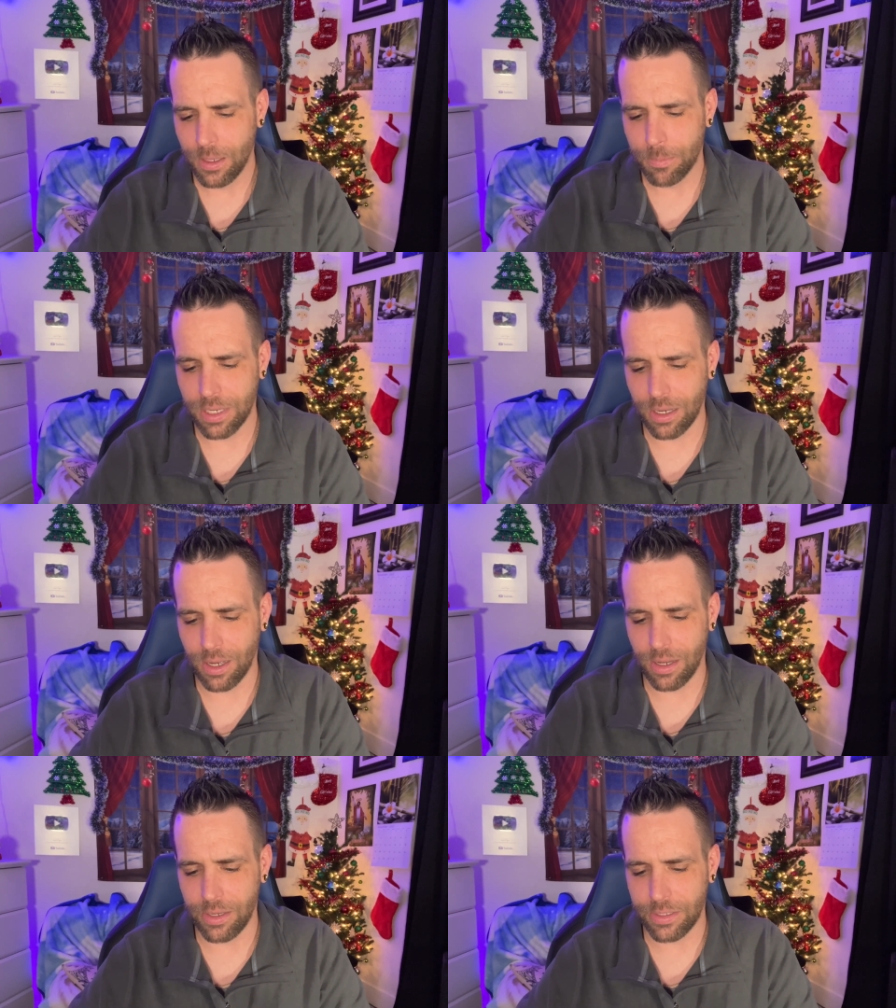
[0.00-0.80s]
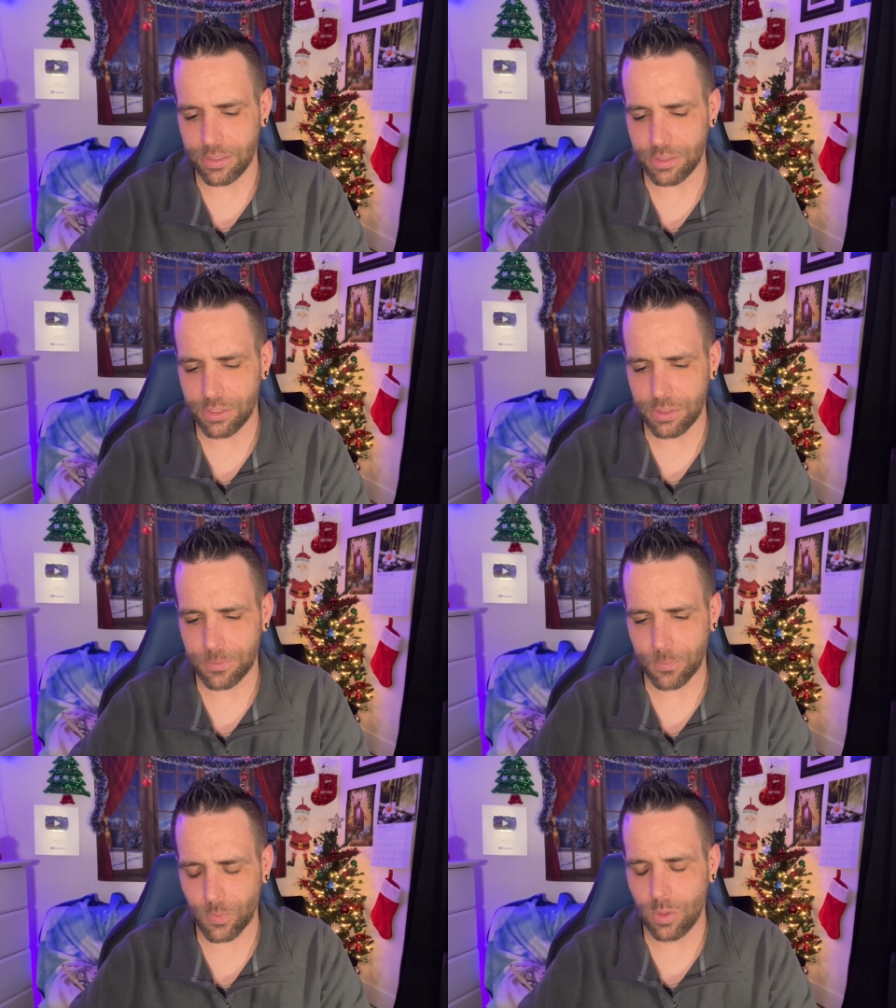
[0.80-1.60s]
Because
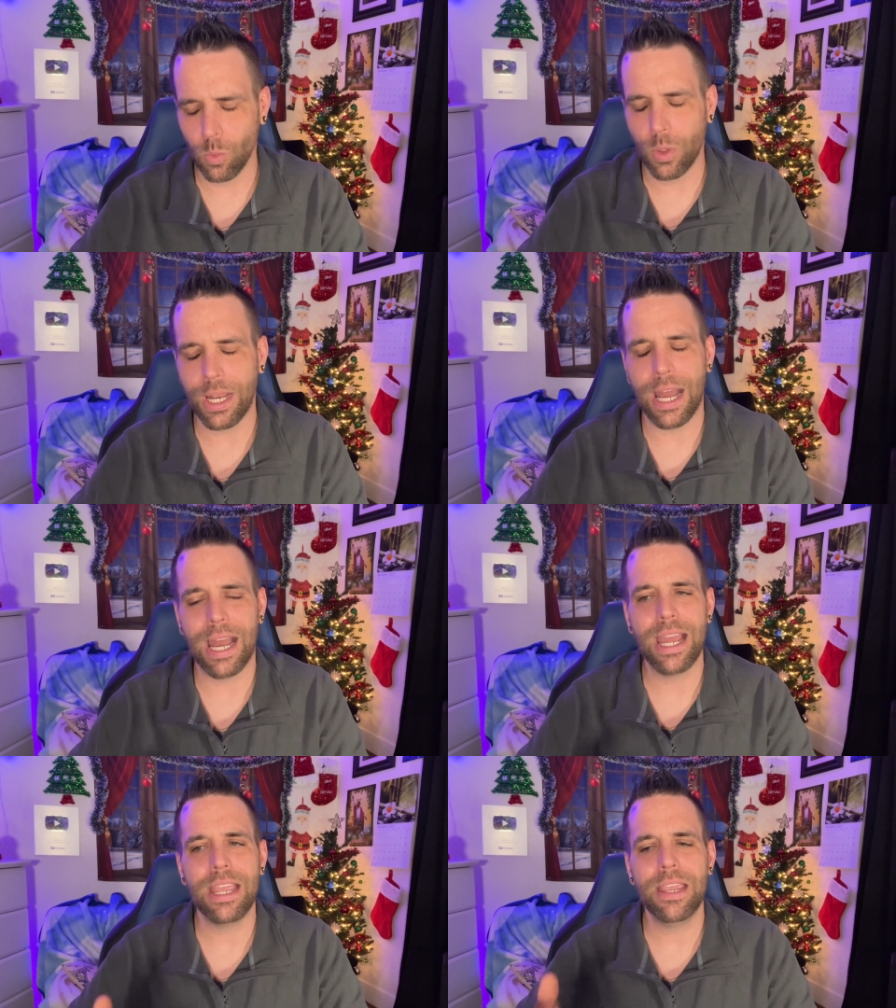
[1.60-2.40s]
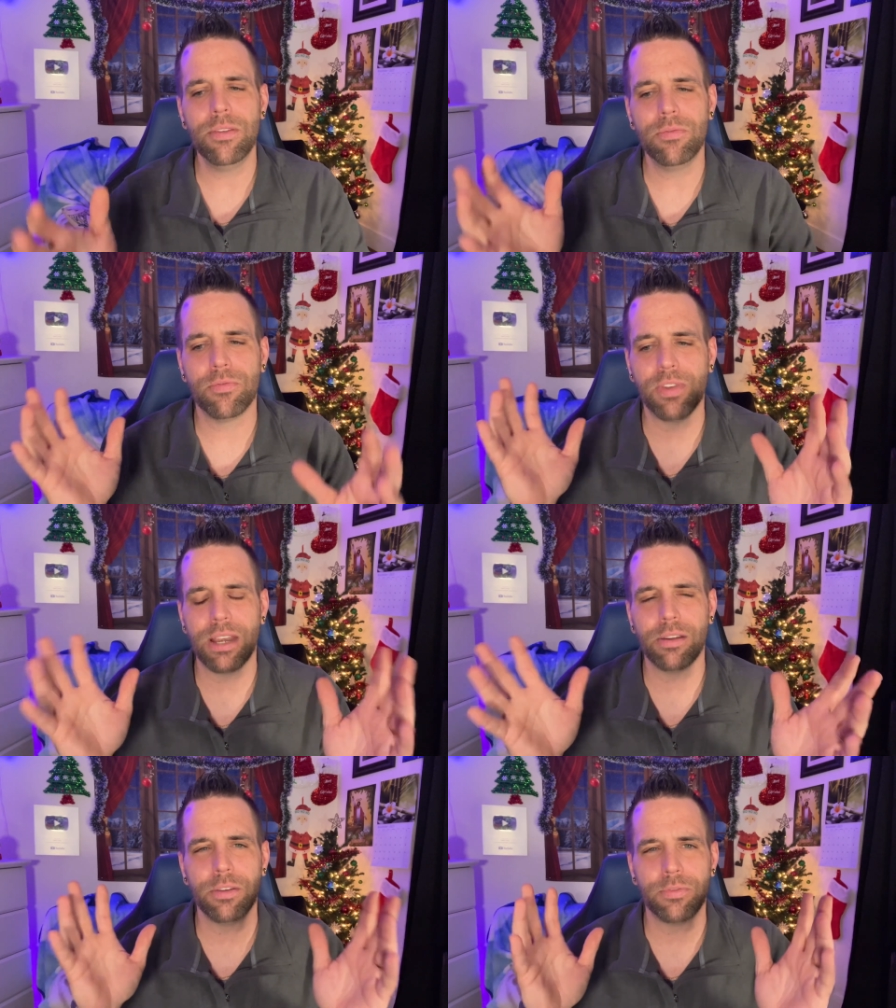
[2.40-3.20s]
when I
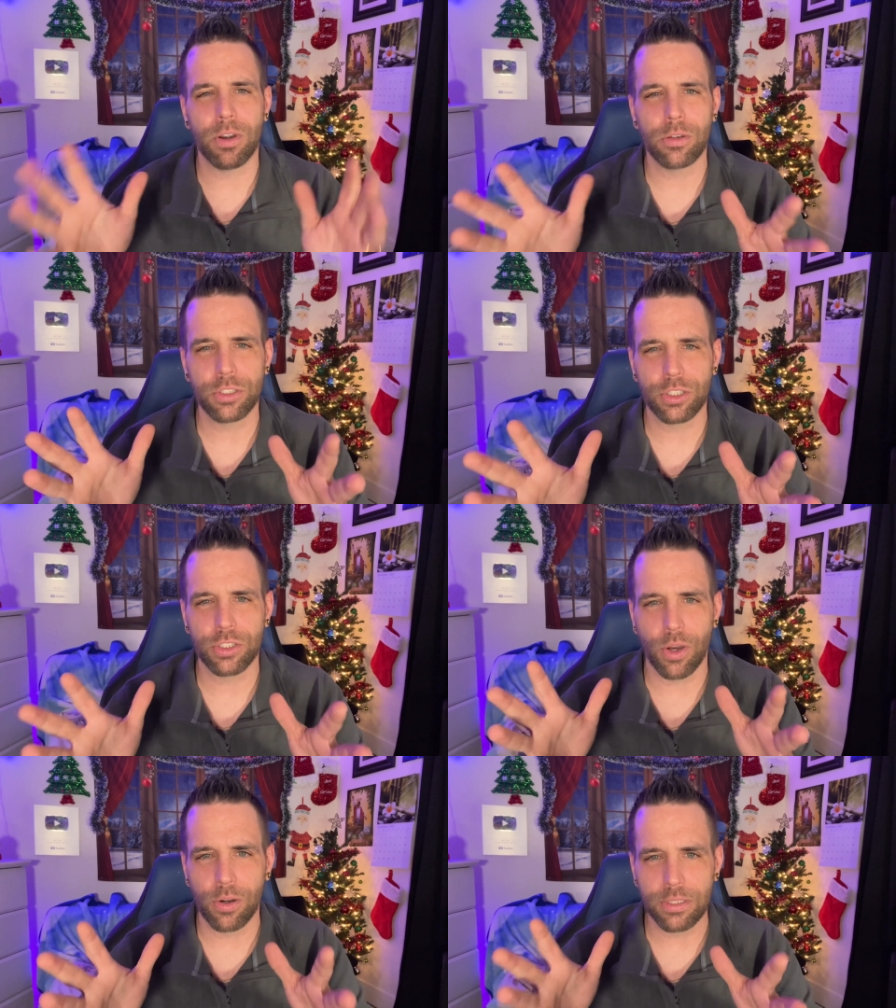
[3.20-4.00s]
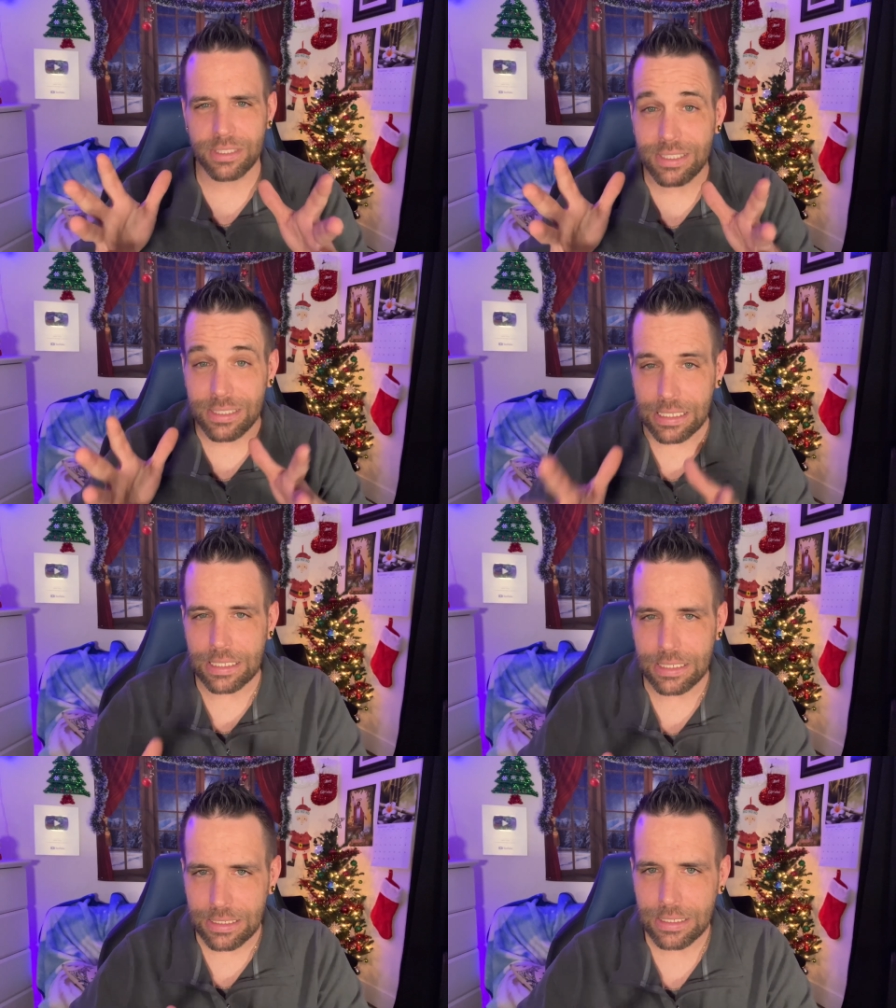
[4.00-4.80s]
very first started
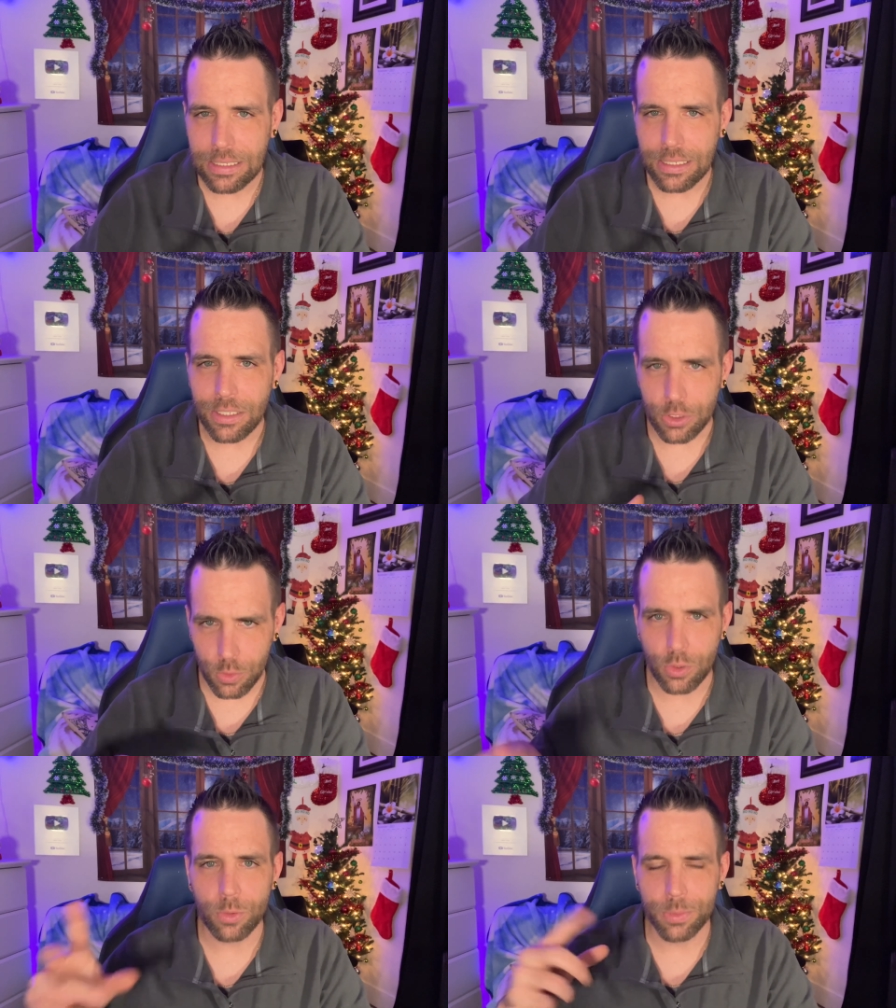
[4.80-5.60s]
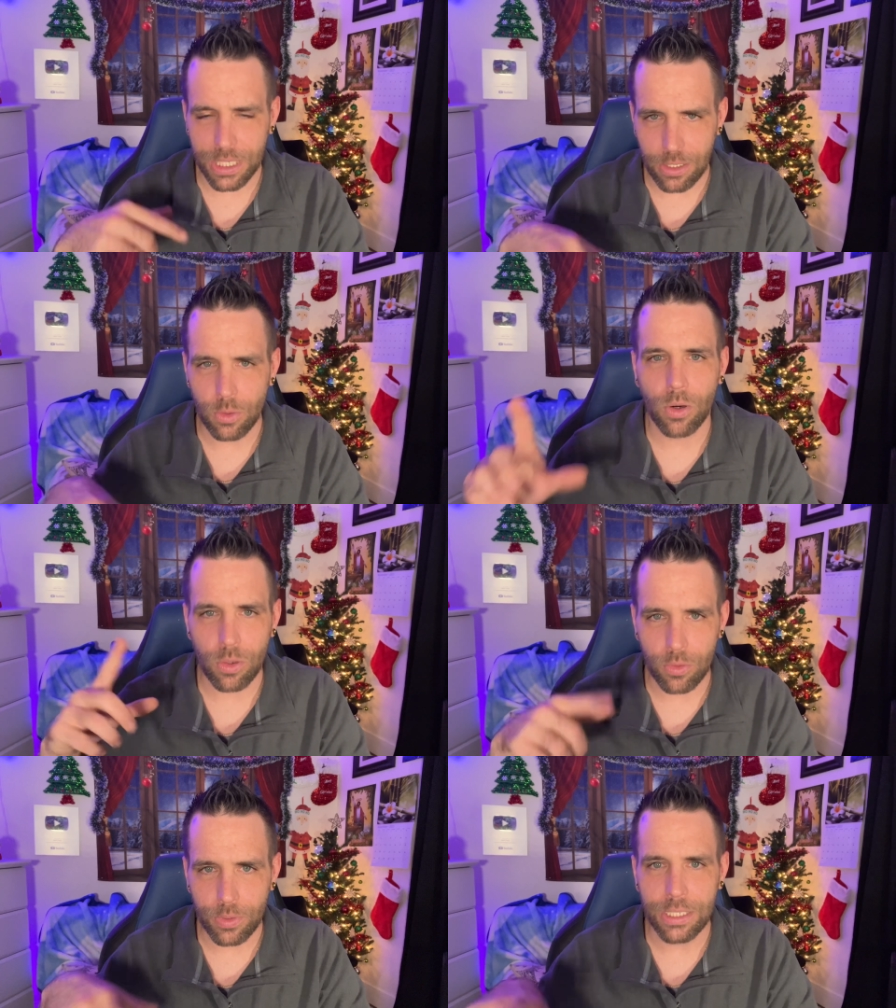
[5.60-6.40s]
seeing YouTube tarot
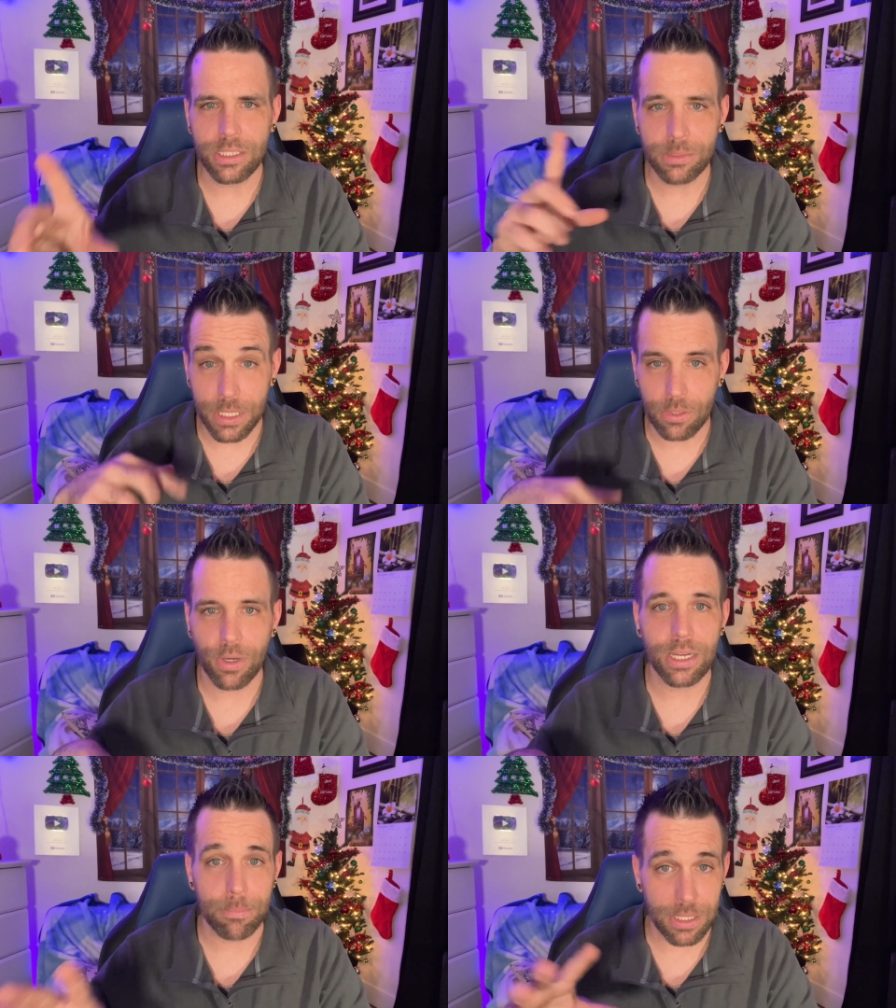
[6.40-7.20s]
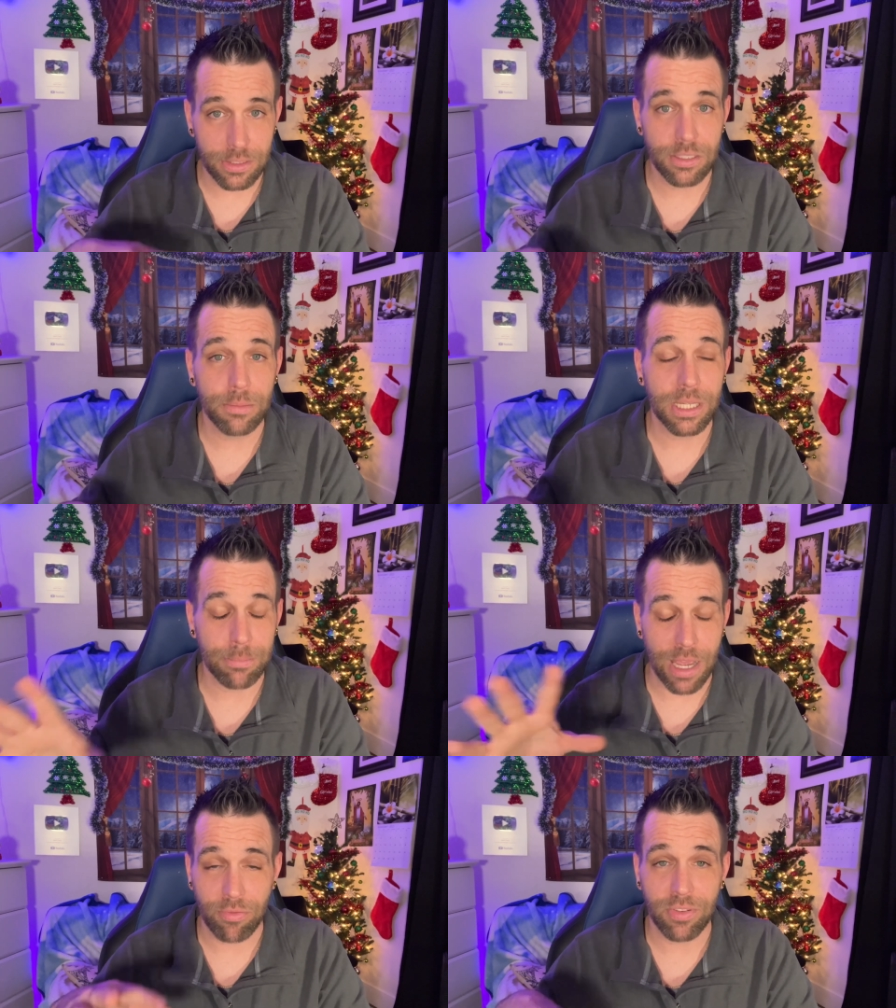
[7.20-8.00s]
card readings being recommended to me in
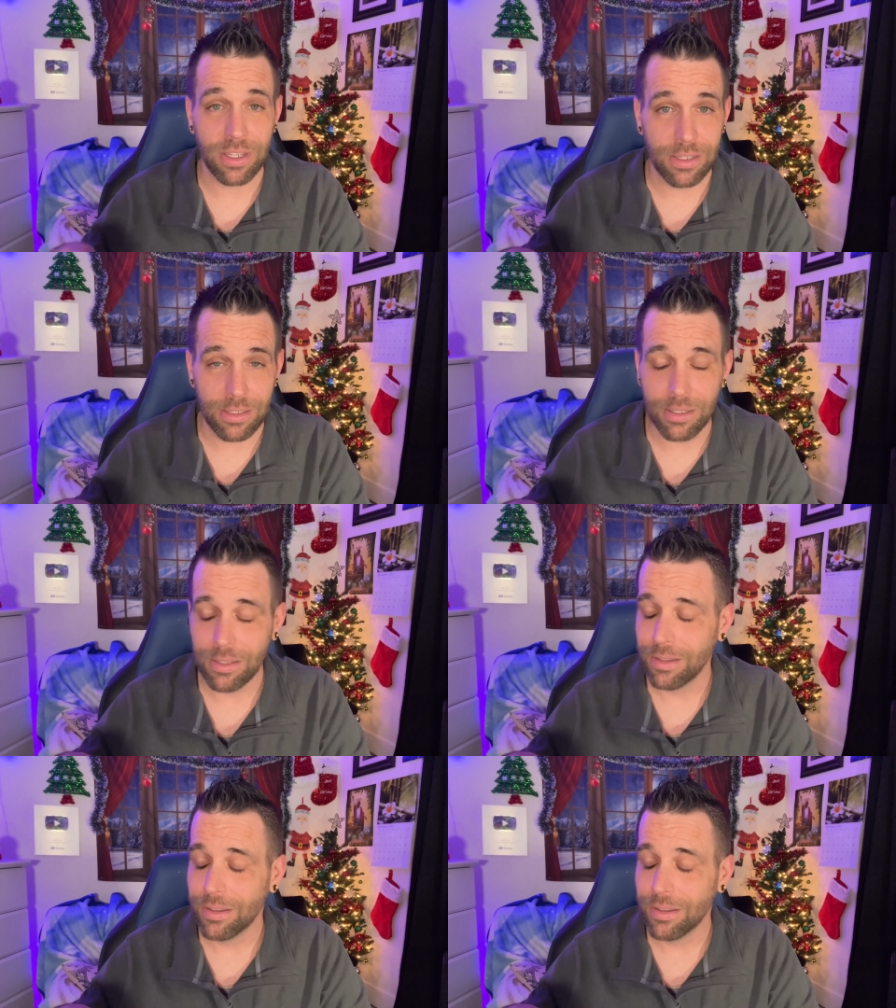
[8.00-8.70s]
my feed,